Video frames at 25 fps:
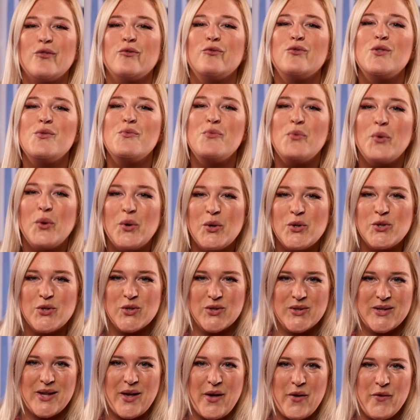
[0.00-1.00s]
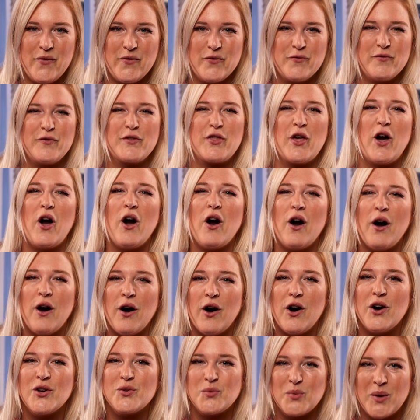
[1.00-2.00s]
Reward yourself for the
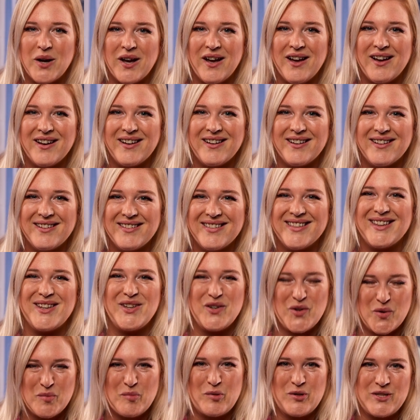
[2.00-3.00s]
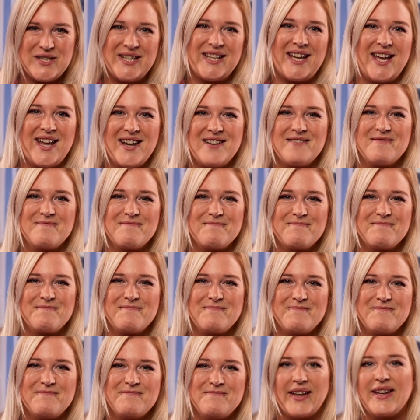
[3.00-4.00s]
hard work that you're putting in.
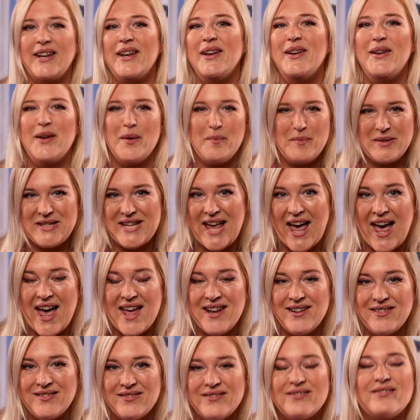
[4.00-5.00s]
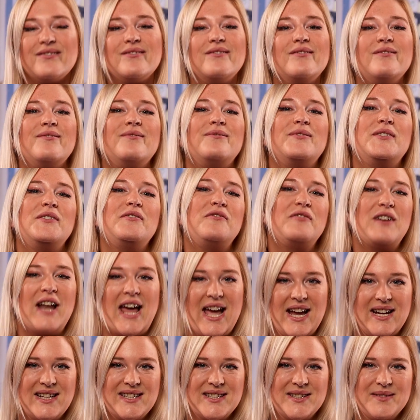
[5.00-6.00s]
Number 10,
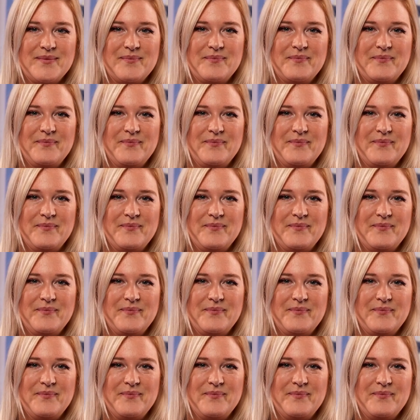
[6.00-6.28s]
reflect.